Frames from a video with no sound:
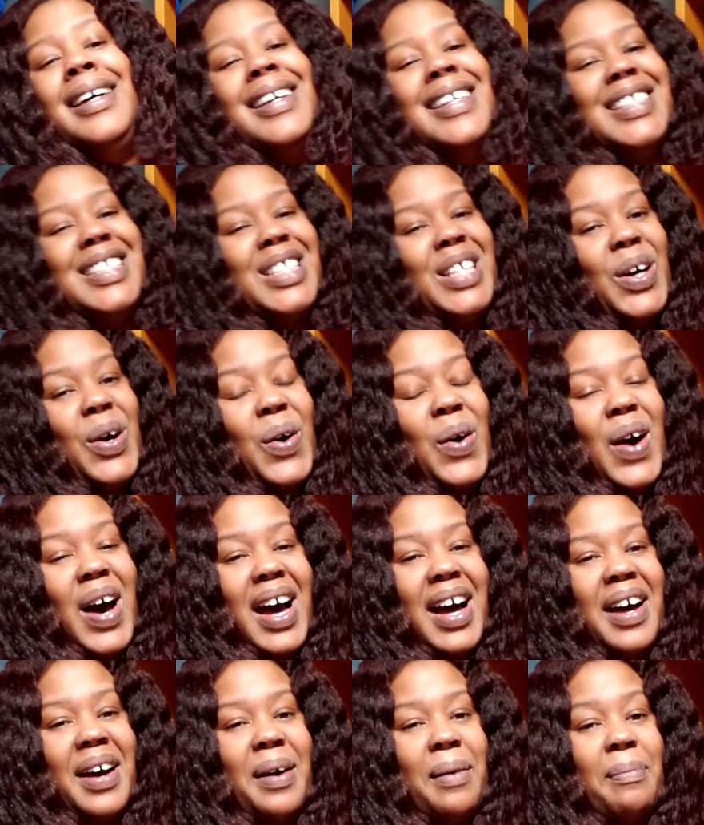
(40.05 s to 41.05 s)
So,
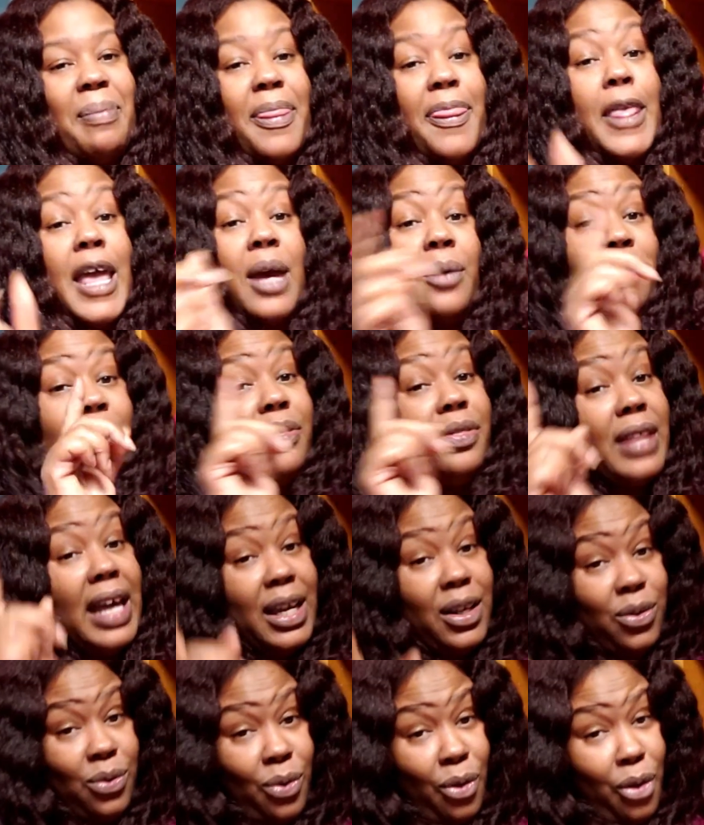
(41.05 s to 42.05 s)
and
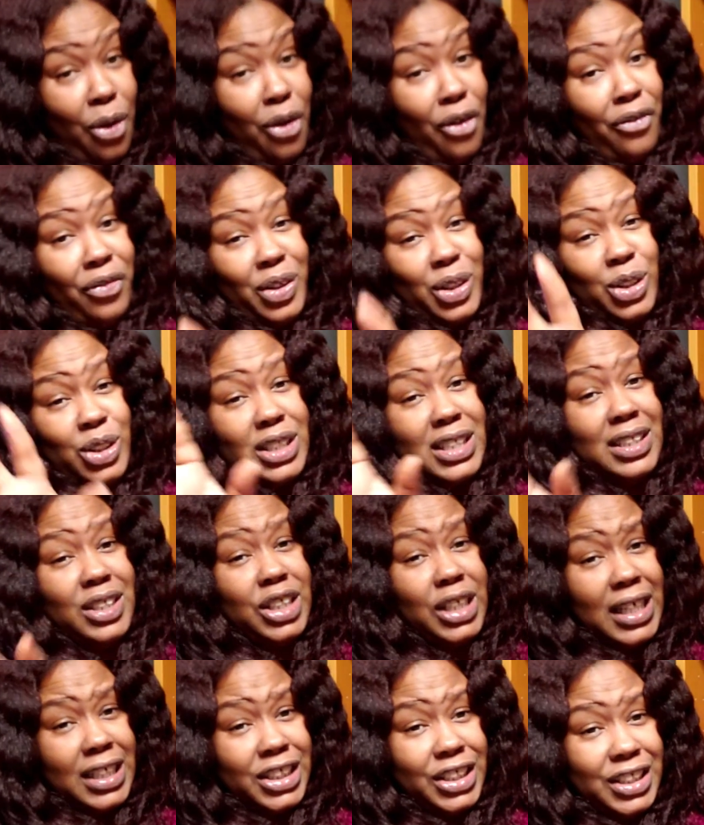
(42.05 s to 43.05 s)
thank you all for your
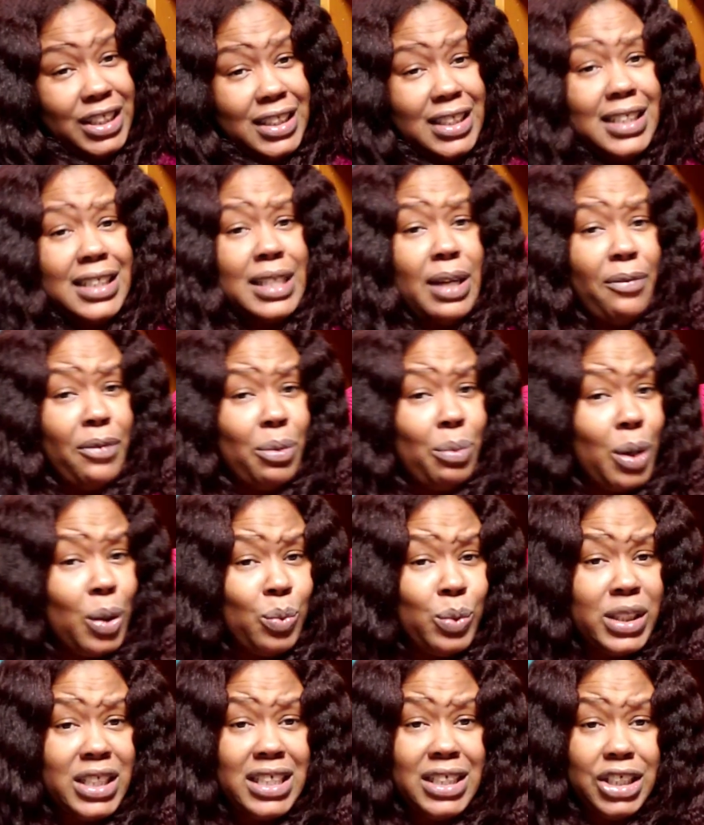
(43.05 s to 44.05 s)
suggestions because
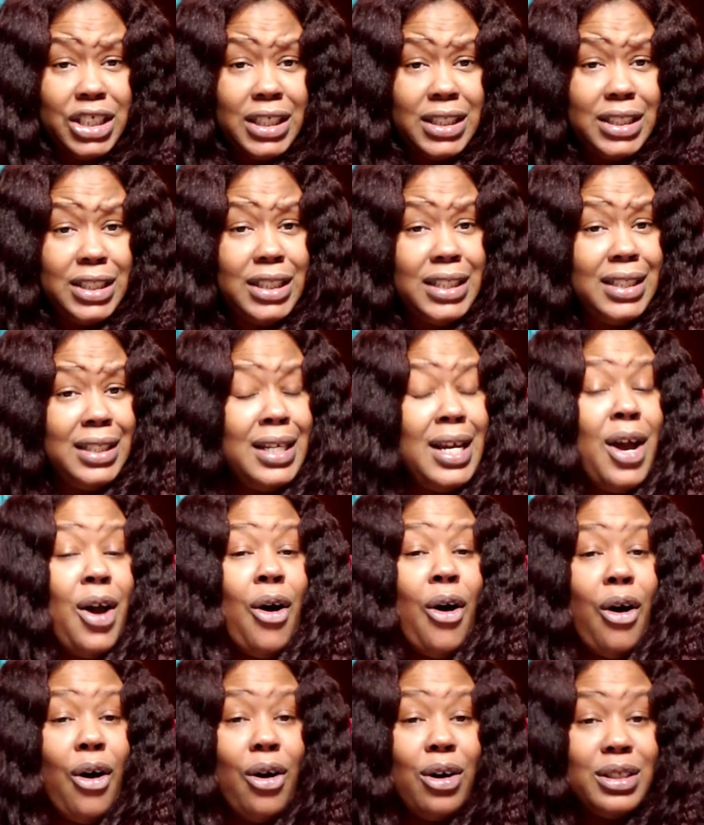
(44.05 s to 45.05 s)
everyone was suggesting
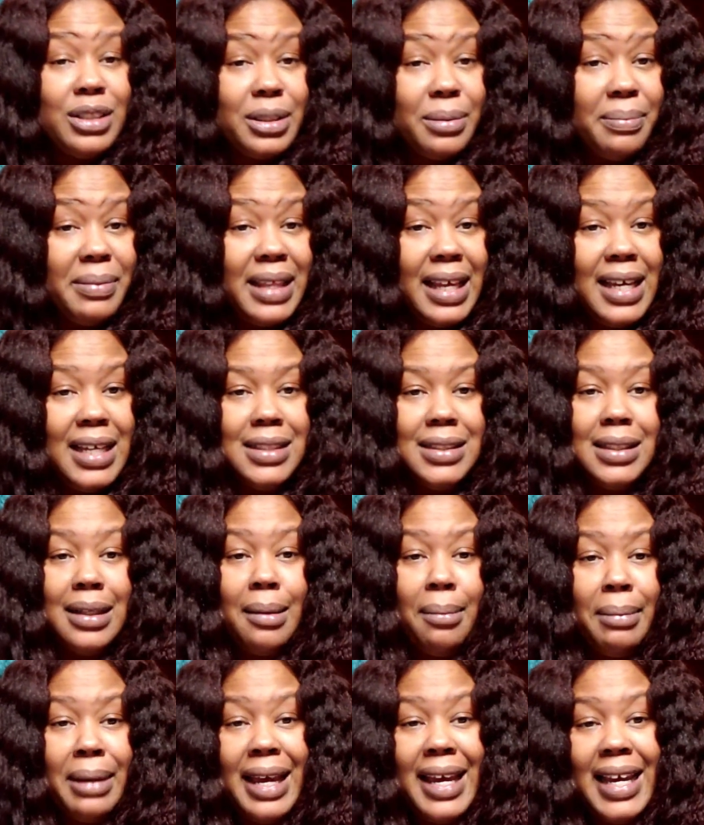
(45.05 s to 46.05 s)
awesome things, and
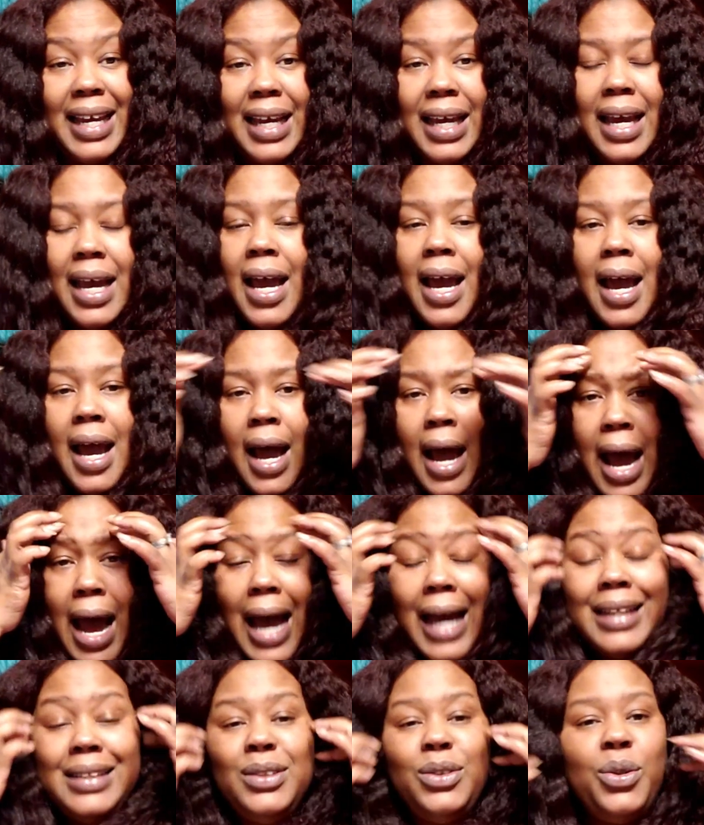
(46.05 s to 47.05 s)
I'm like,
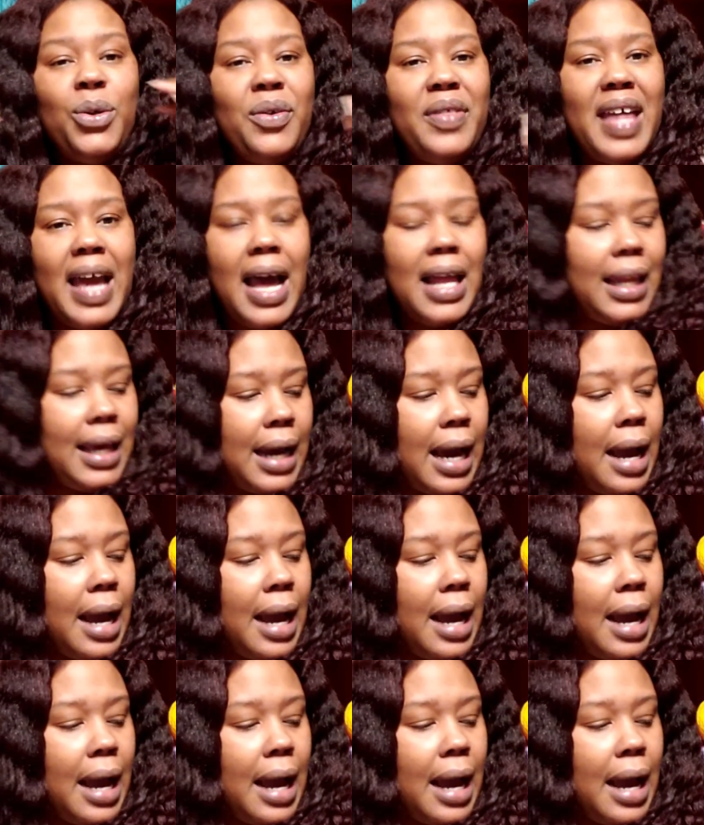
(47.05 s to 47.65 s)
I do that.